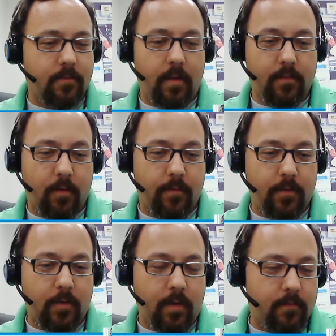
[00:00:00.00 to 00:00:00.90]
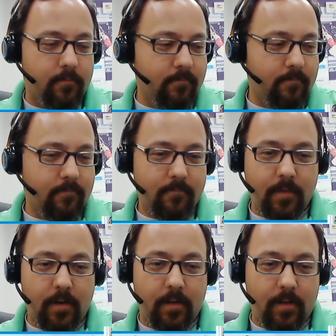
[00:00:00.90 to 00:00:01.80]
and Joe, if you had
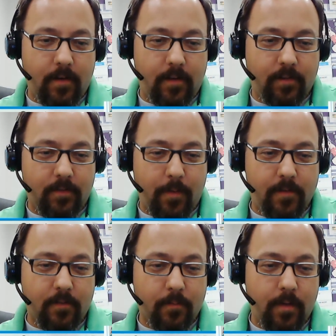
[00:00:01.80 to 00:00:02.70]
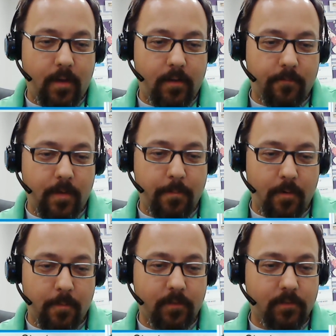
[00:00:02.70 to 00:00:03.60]
any situations where you had to
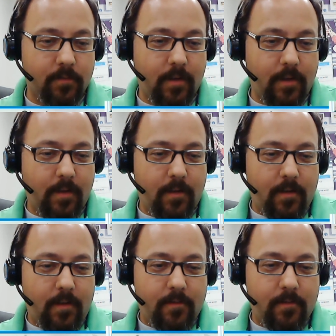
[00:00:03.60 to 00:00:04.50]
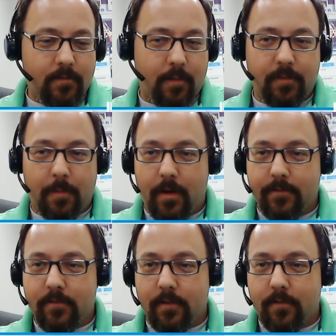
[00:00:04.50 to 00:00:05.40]
repurpose some kind of
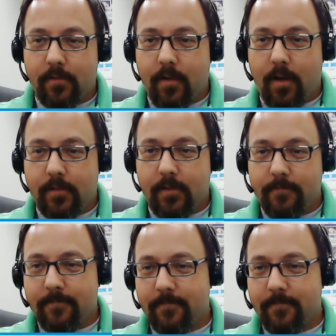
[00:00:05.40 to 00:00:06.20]
structured content?